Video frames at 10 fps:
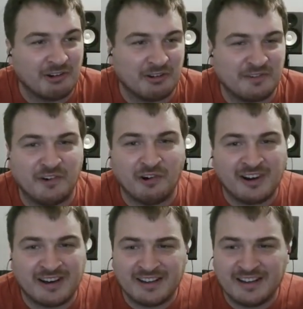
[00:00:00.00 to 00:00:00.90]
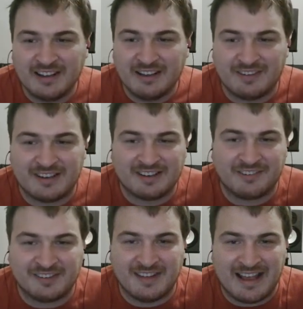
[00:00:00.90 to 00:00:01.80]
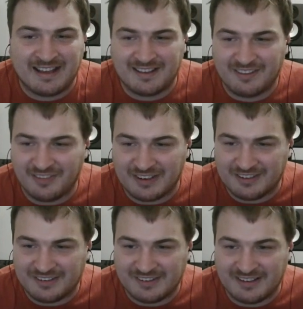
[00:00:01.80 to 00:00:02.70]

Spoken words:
0.4, which is what